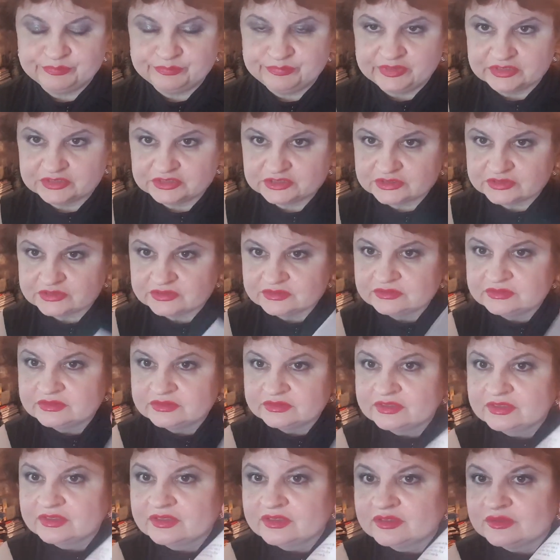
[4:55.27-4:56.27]
picture,
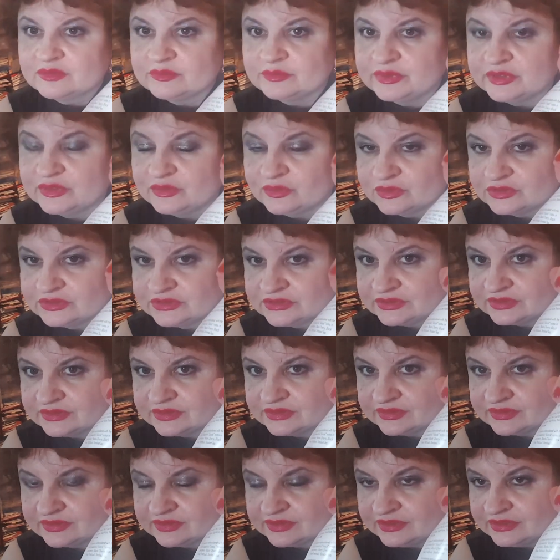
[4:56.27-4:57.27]
because
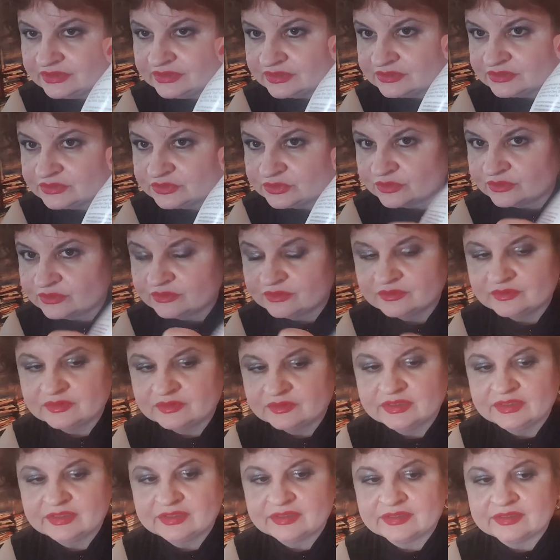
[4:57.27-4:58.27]
in a store
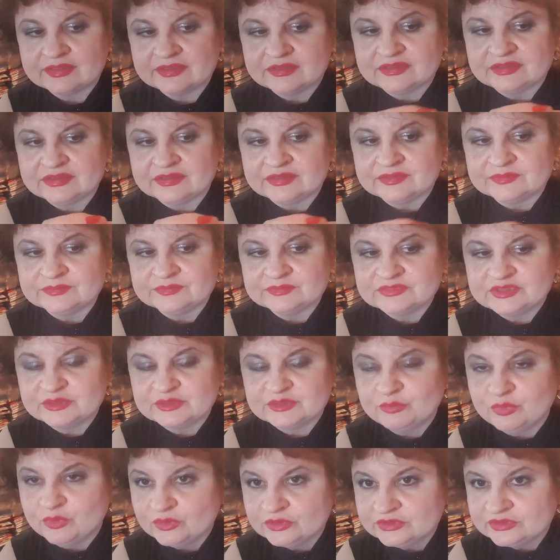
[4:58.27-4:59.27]
the
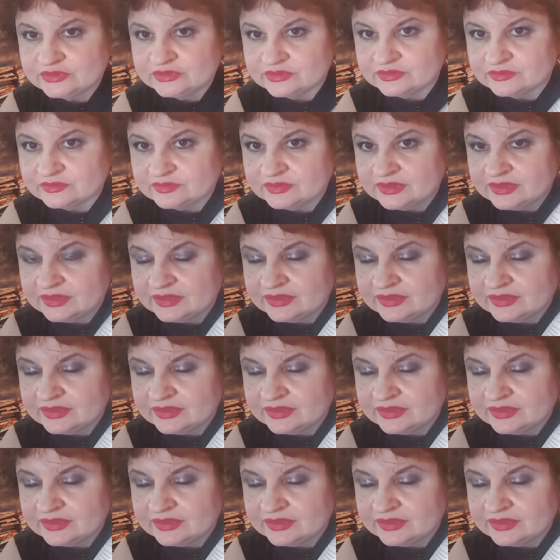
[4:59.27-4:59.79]
bottle